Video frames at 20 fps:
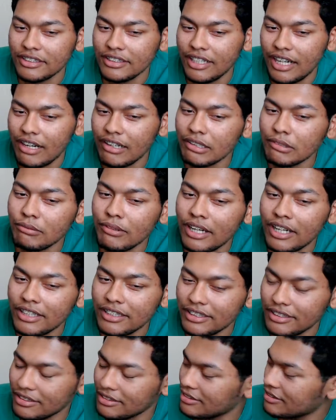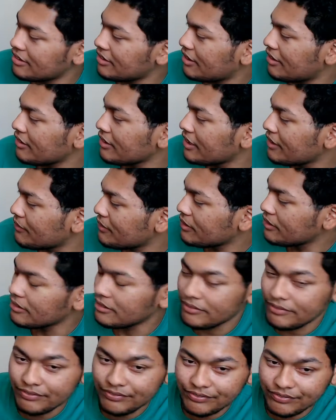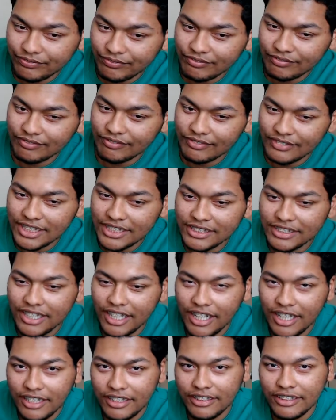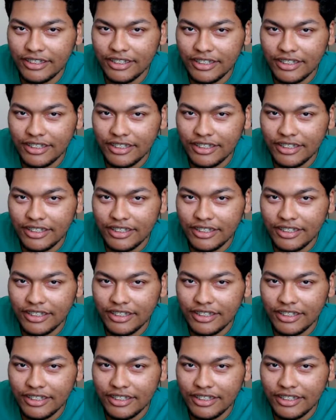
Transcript: I'll give you this guy,